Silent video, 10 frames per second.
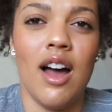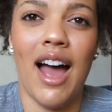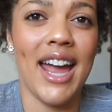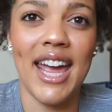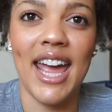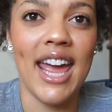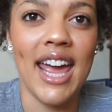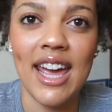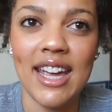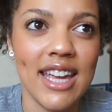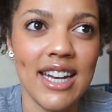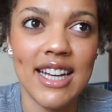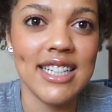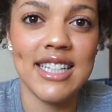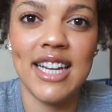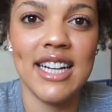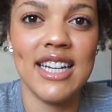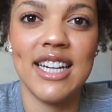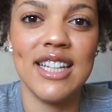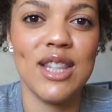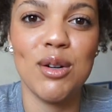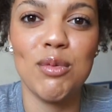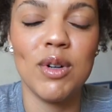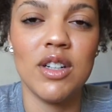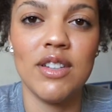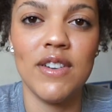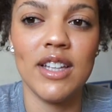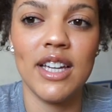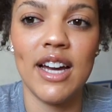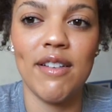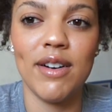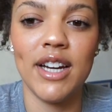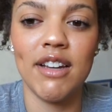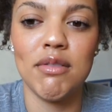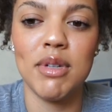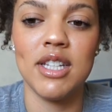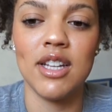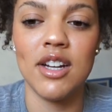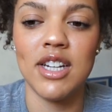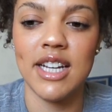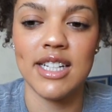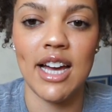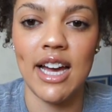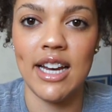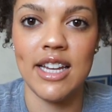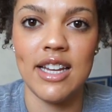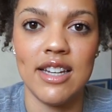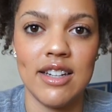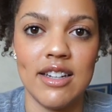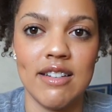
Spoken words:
I cannot stand it. It's the worst feeling ever. It gives me such anxiety.